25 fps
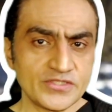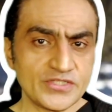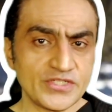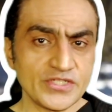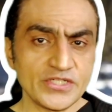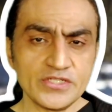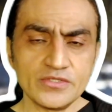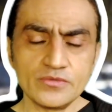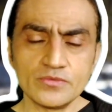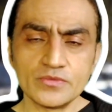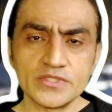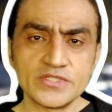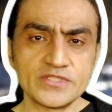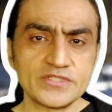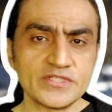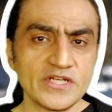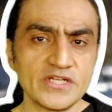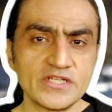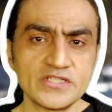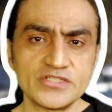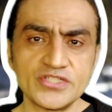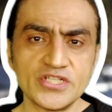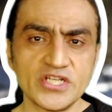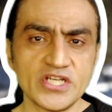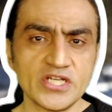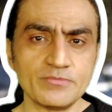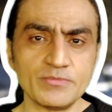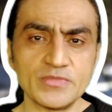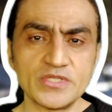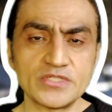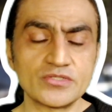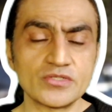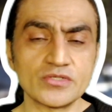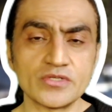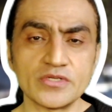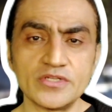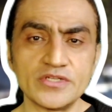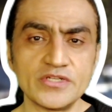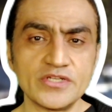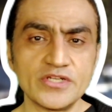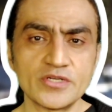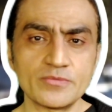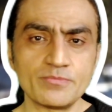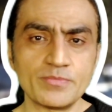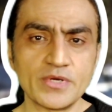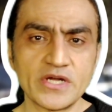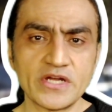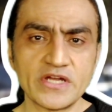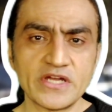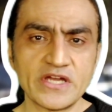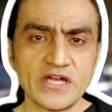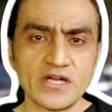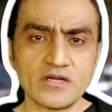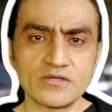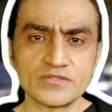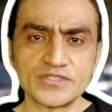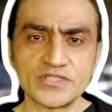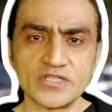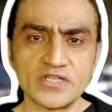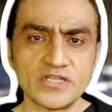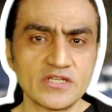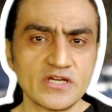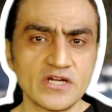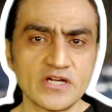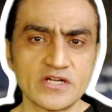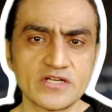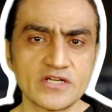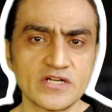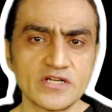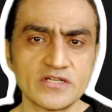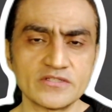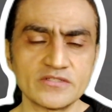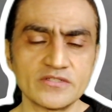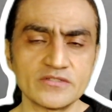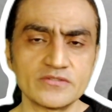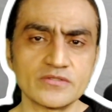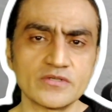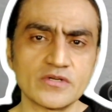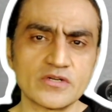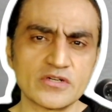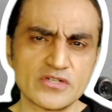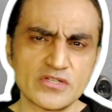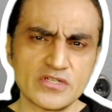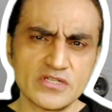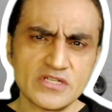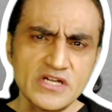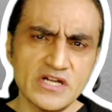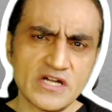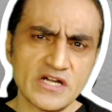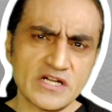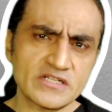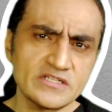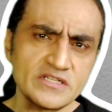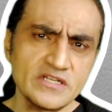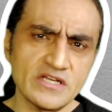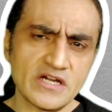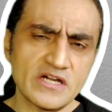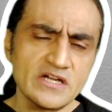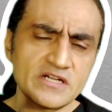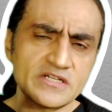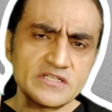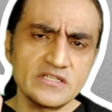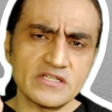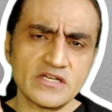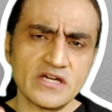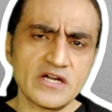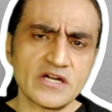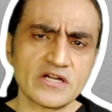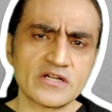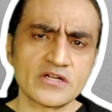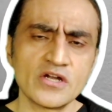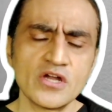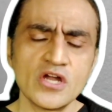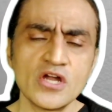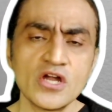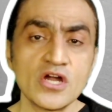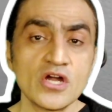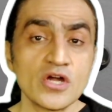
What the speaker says: Jean would take Jayme to a nearby house and knock on the door. Knock, knock, knock.